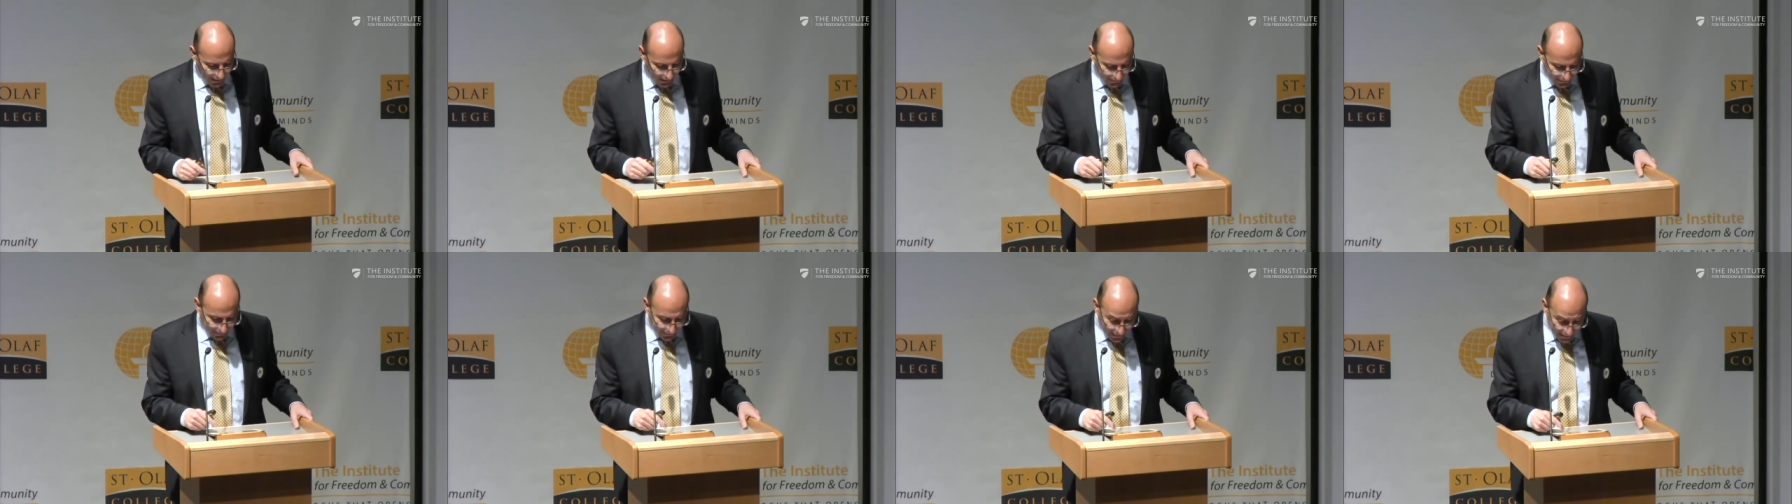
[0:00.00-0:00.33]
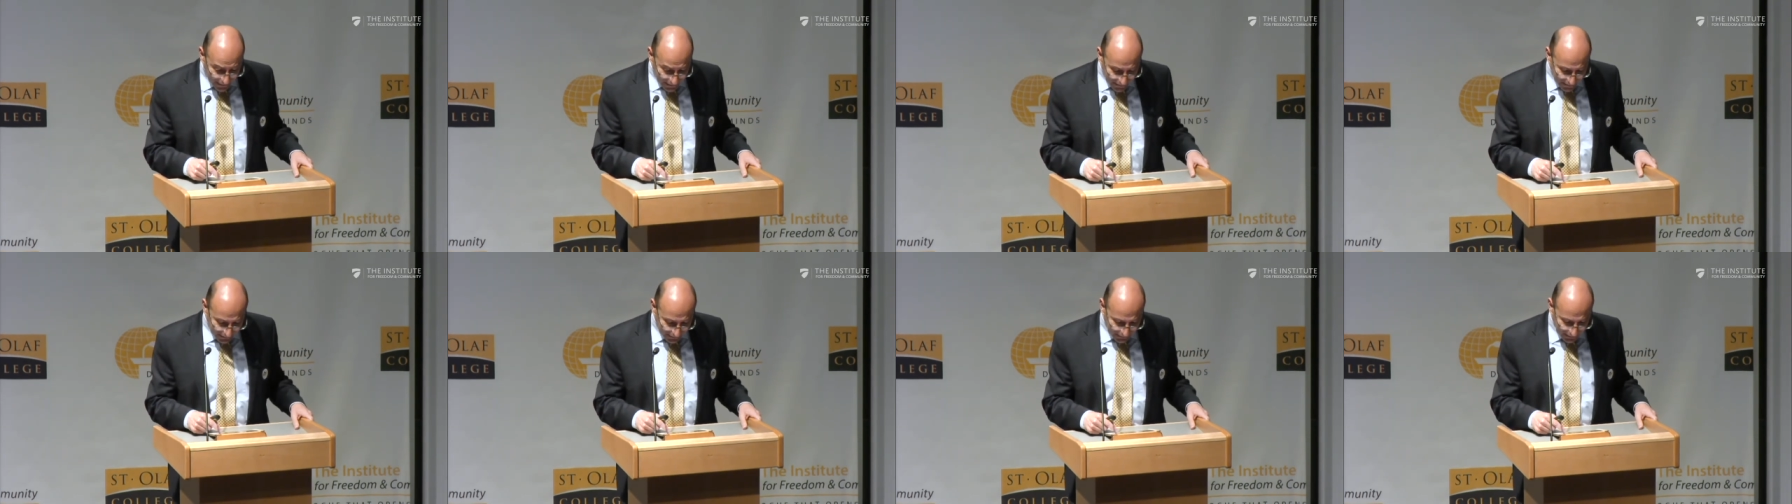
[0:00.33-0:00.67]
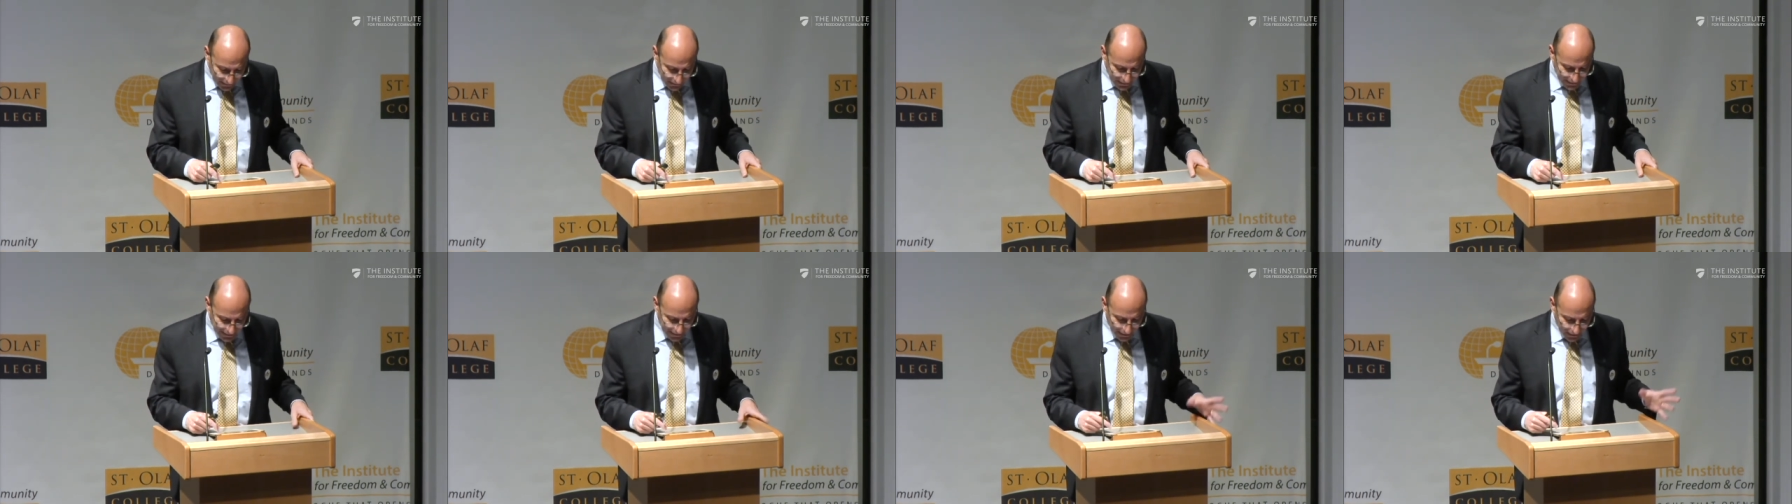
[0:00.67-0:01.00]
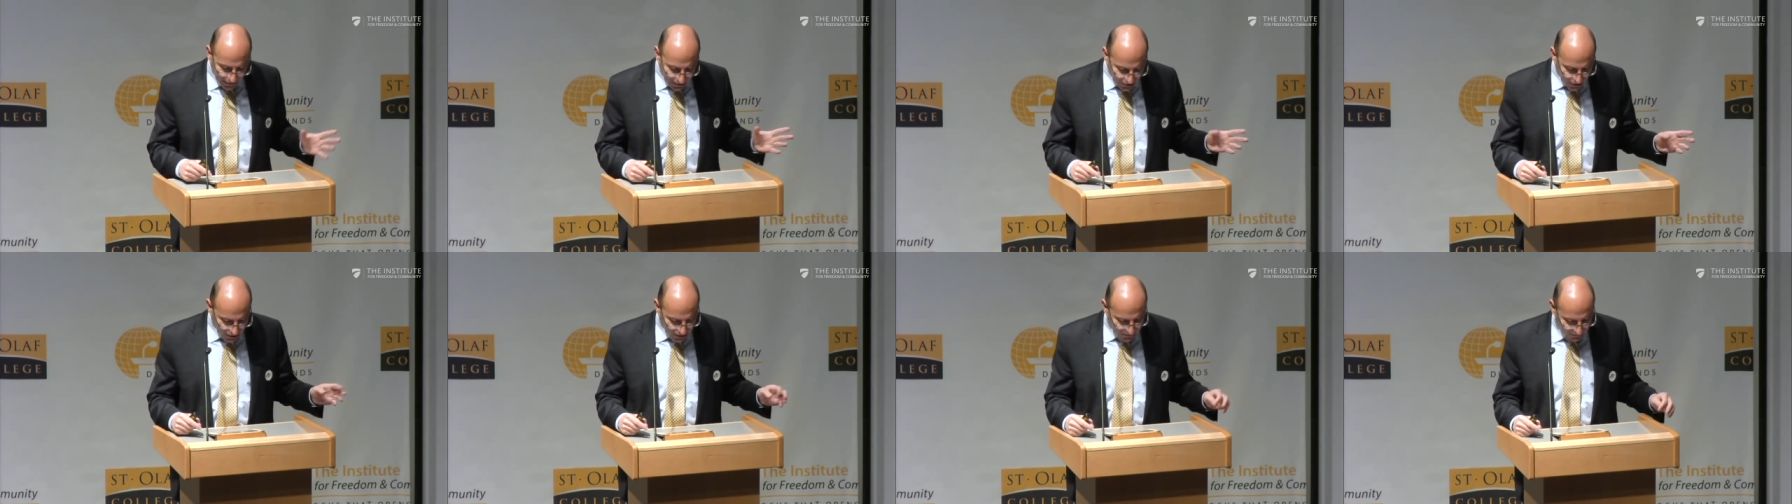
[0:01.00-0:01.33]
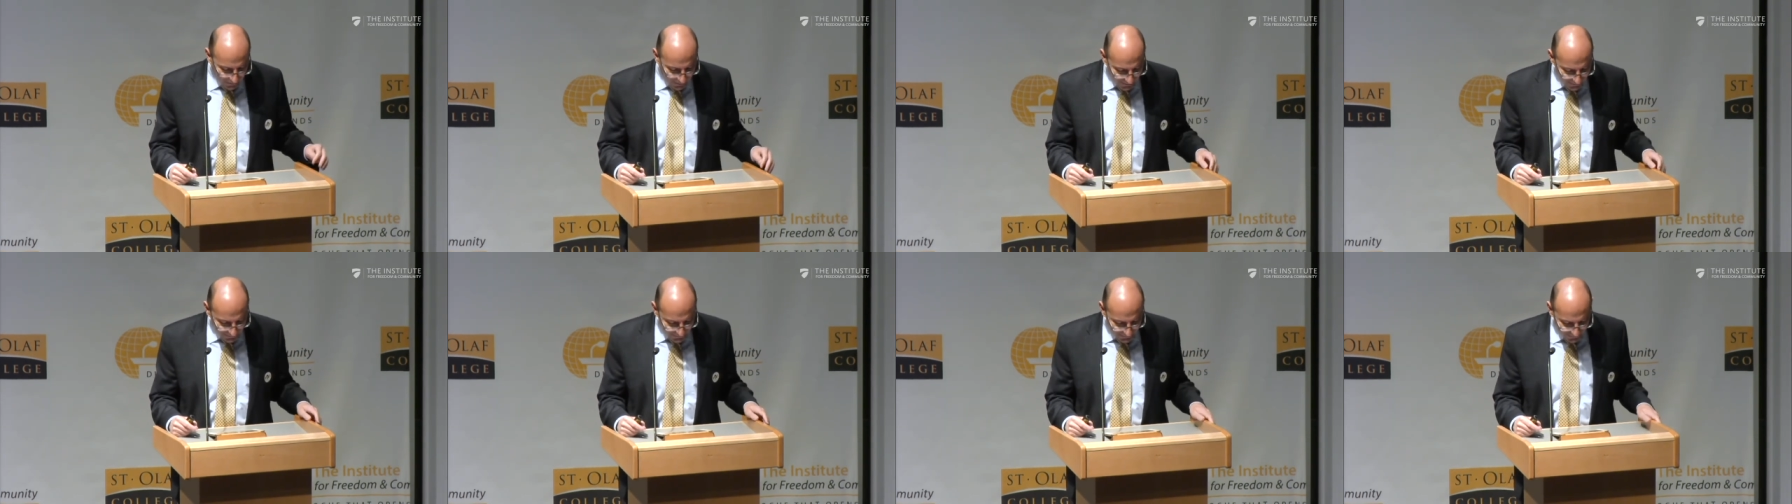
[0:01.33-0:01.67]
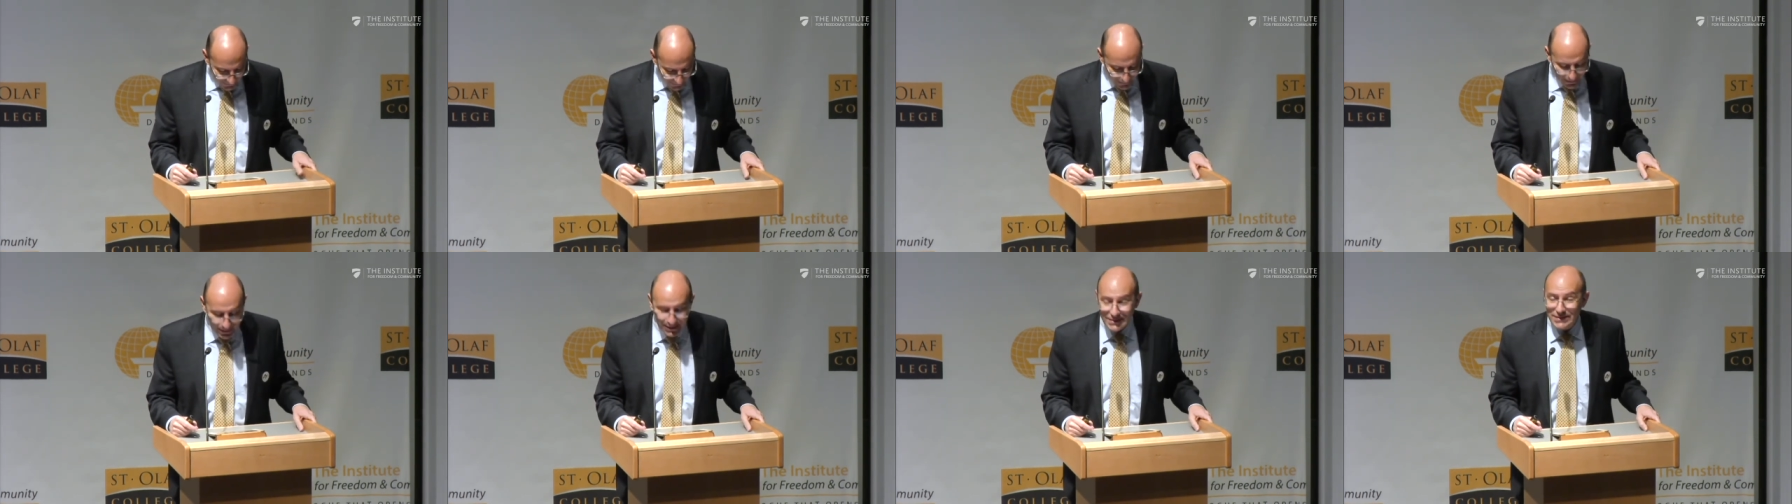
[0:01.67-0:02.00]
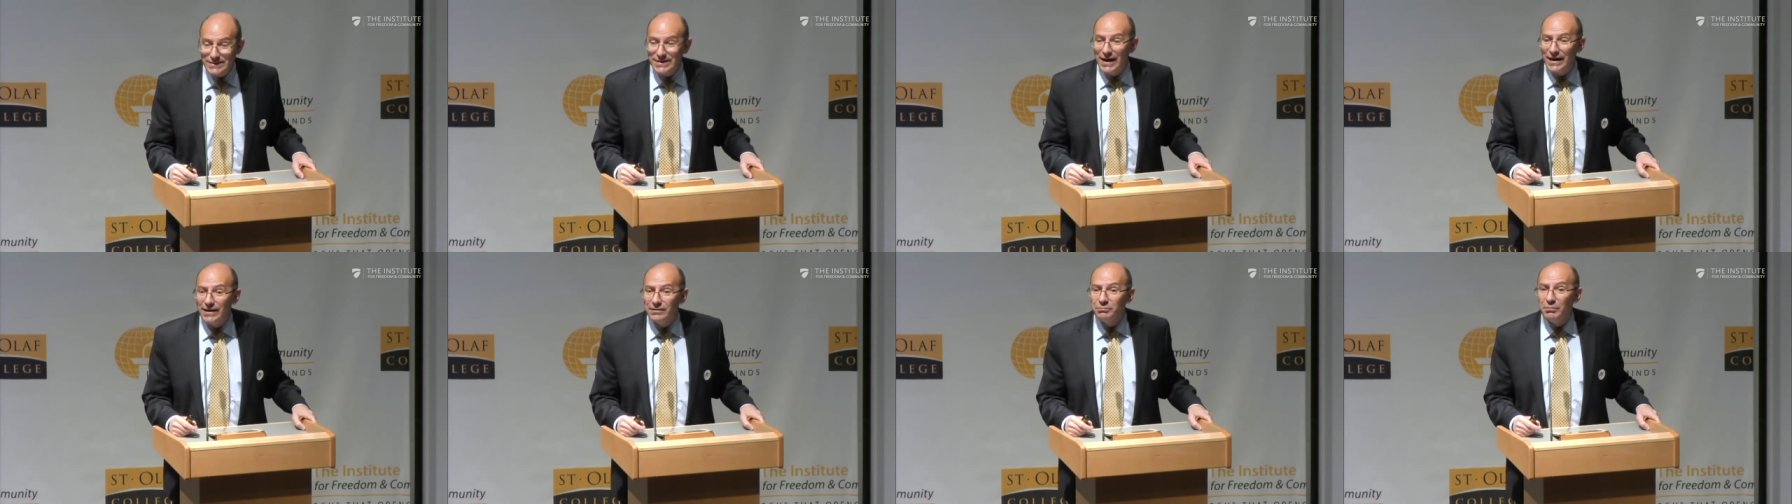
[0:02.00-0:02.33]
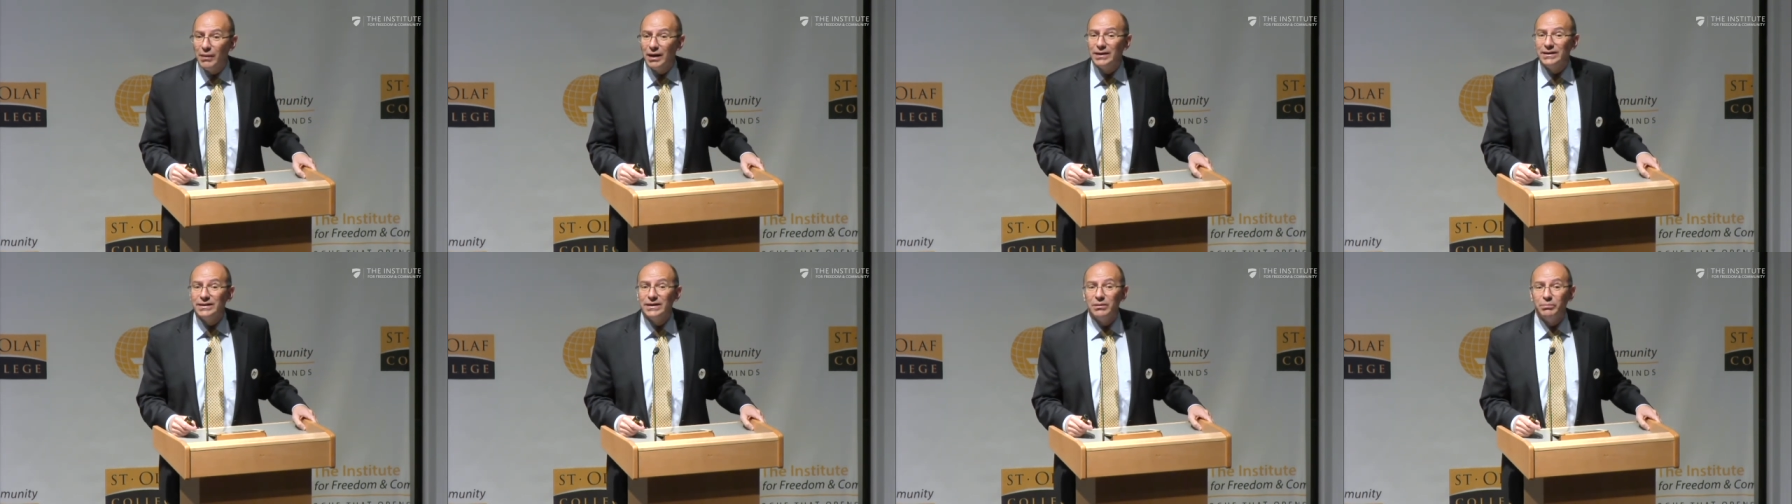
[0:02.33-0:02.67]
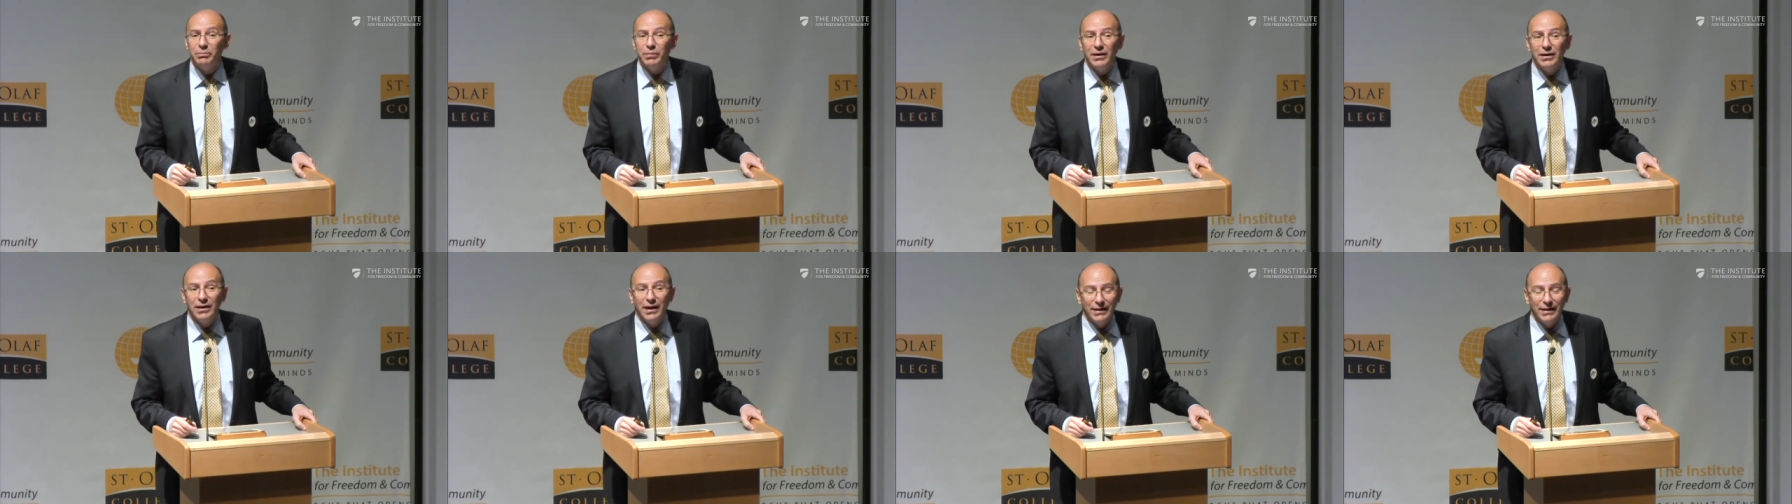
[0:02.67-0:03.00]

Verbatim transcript: ethnicities, religious minorities, and multiple